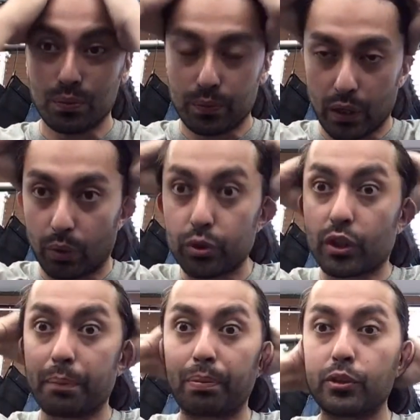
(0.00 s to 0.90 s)
you know you
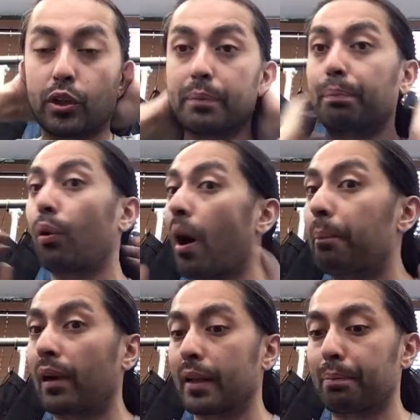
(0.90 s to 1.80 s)
could you could
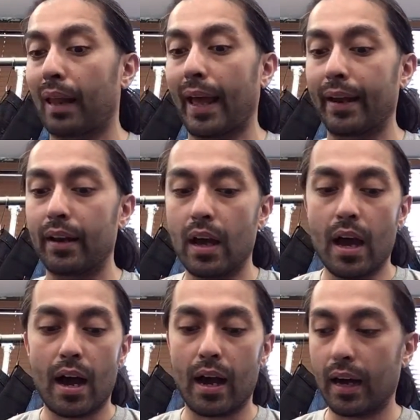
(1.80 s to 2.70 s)
properly plan
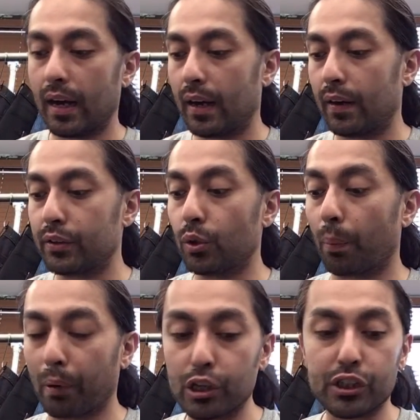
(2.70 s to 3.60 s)
uh, your
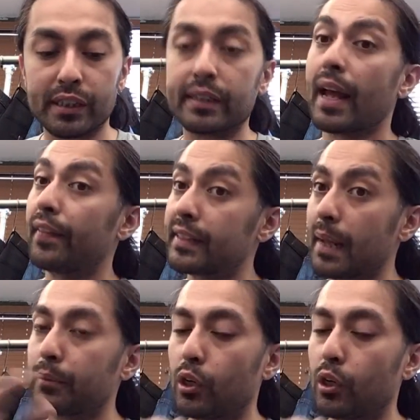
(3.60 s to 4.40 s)
purchases and the same